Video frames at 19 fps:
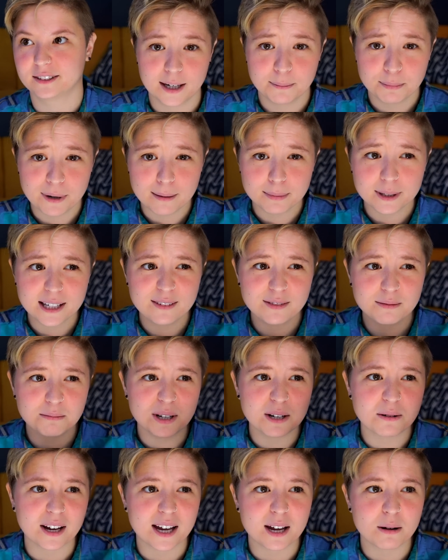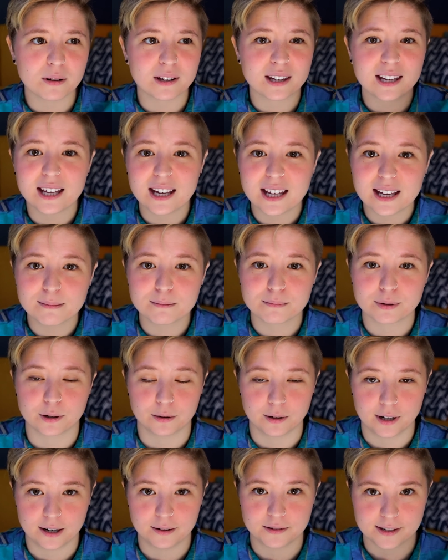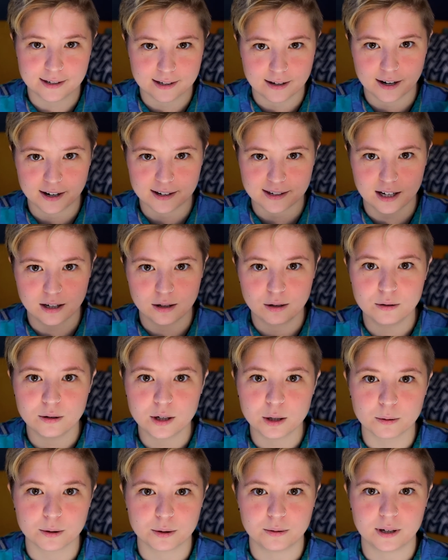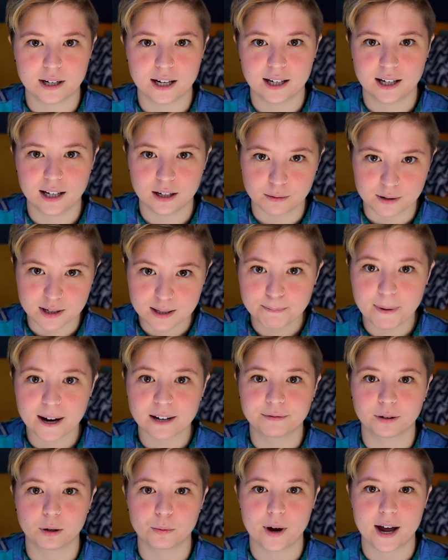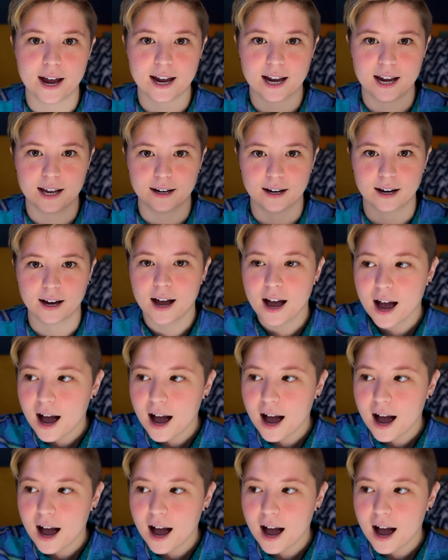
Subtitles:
I'd probably even be okay with he, him pronouns as long as I knew you were doing it in a respectful way, in a